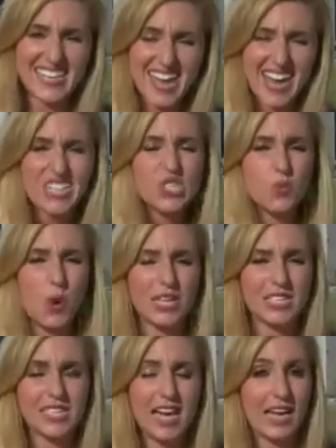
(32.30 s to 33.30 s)
next
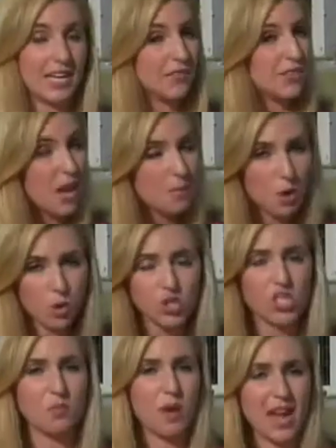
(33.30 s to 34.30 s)
Wednesday. And if that
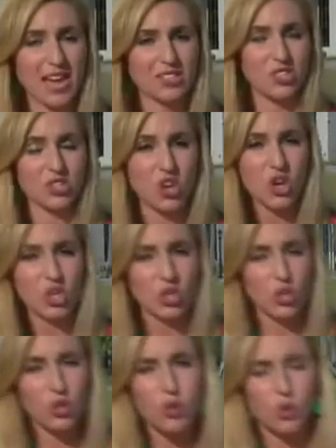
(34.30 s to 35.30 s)
motion passes,
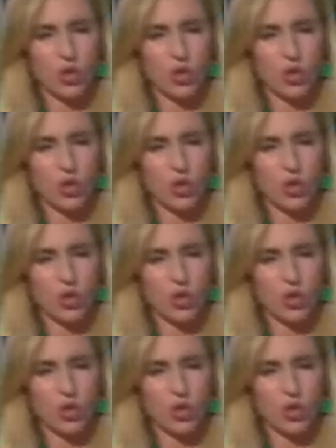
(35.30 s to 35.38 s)
you